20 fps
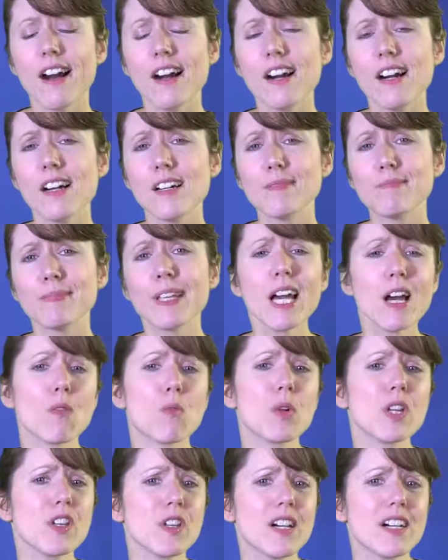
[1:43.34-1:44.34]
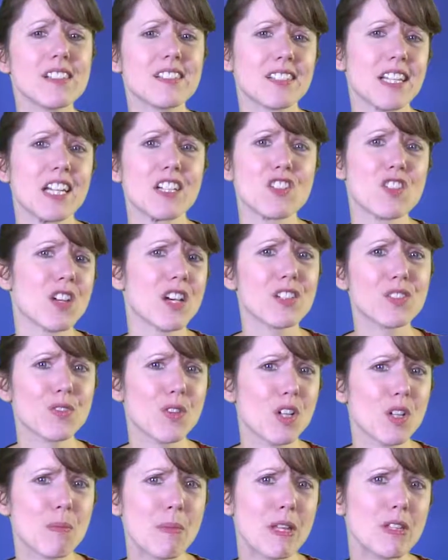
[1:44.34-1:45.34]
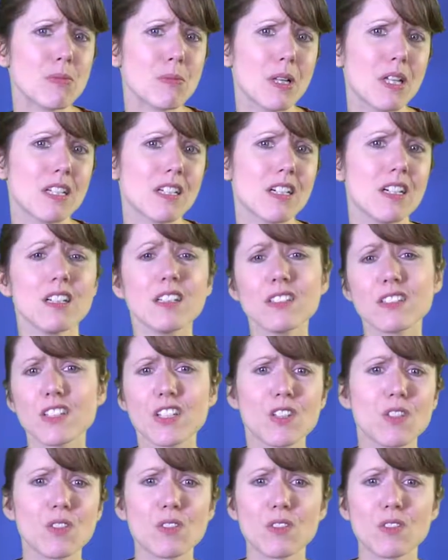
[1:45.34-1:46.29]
yeah, what do you guys think? Do you guys follow baseball at all?